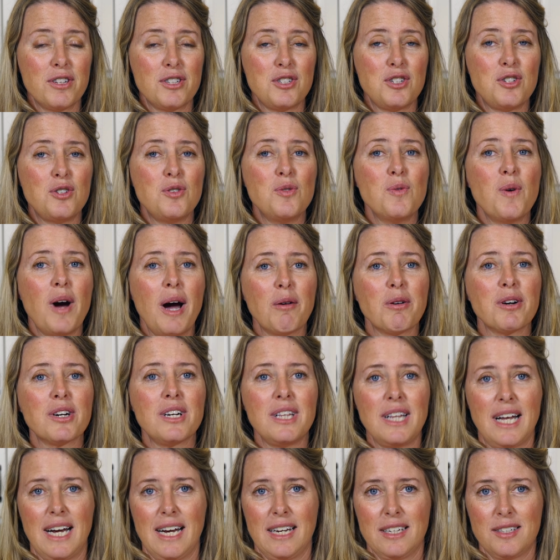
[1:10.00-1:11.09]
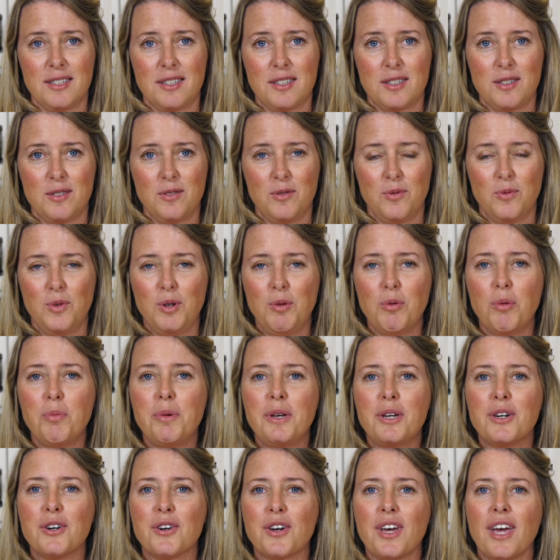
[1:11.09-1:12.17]
the two-hour class, we will be
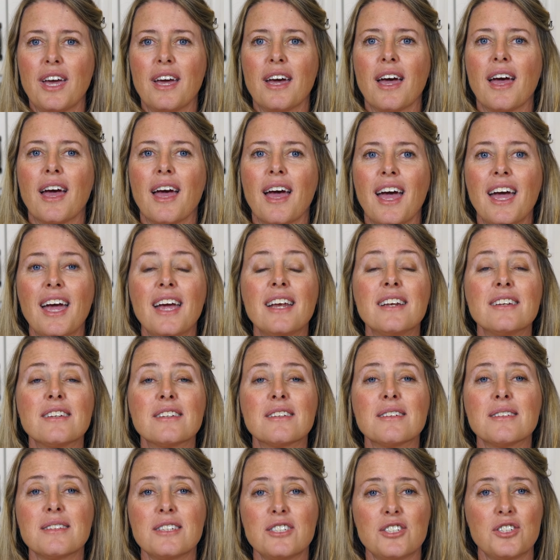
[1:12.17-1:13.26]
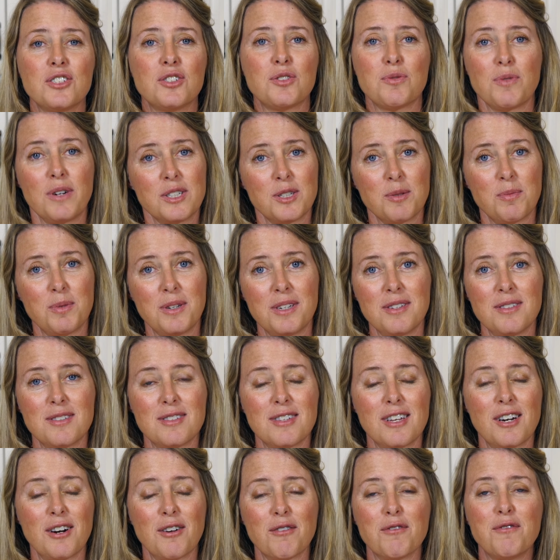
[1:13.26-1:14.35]
cooking eight delicious recipes
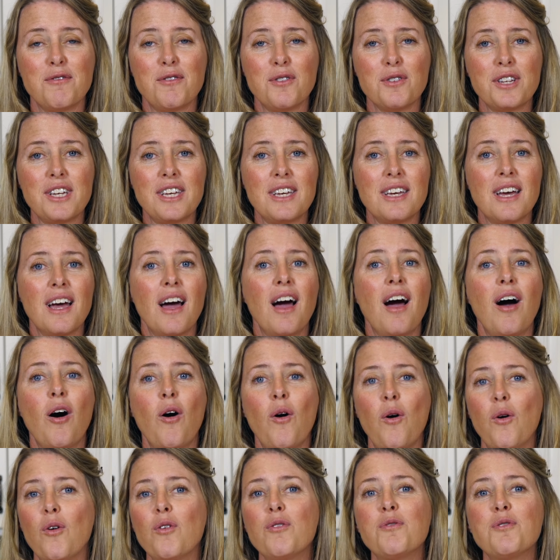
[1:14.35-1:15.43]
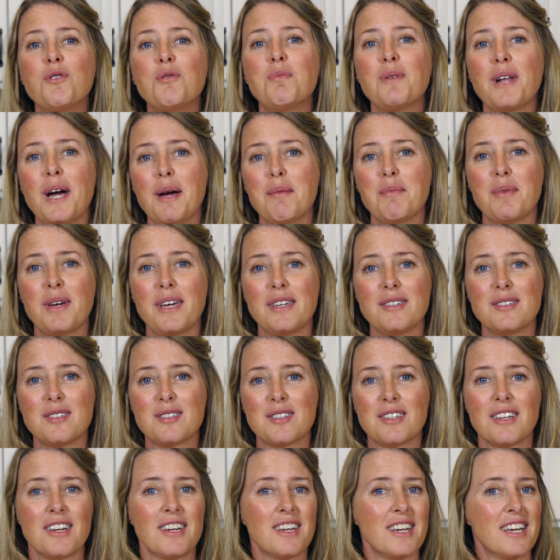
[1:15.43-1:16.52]
that are fully whole food plant-based,
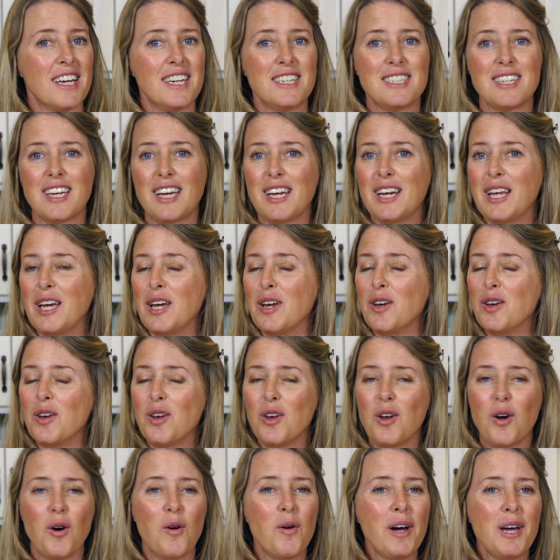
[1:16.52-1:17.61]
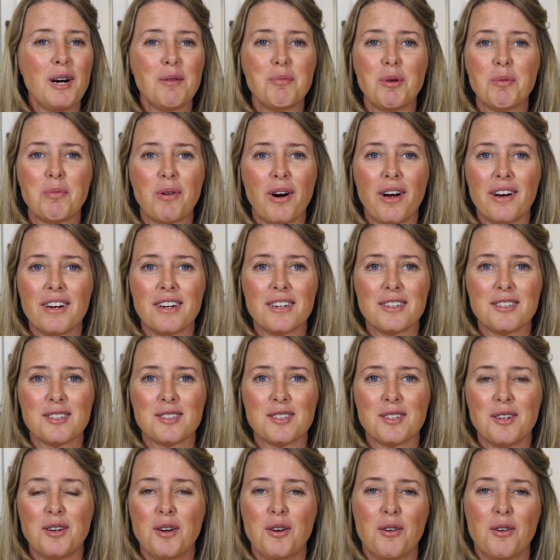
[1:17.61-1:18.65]
containing no animal products,